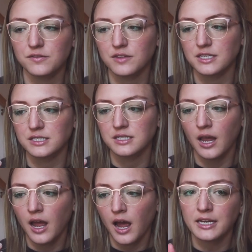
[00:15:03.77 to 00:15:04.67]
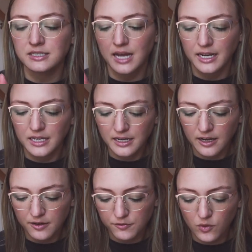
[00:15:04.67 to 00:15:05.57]
of this in case I need
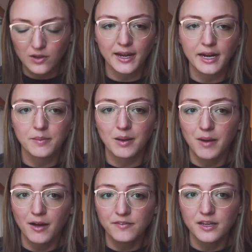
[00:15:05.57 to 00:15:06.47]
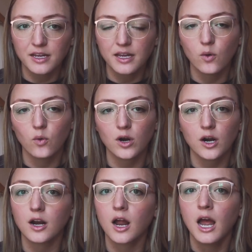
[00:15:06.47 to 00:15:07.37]
it for like my puffy
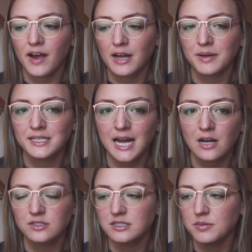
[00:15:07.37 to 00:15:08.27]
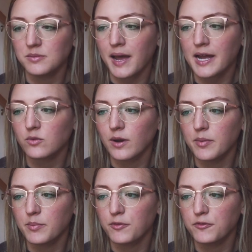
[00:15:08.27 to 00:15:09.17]
or had my down sleeping bag
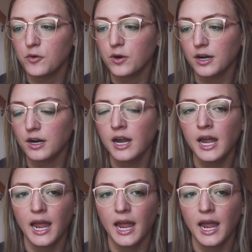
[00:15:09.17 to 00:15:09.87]
rip before,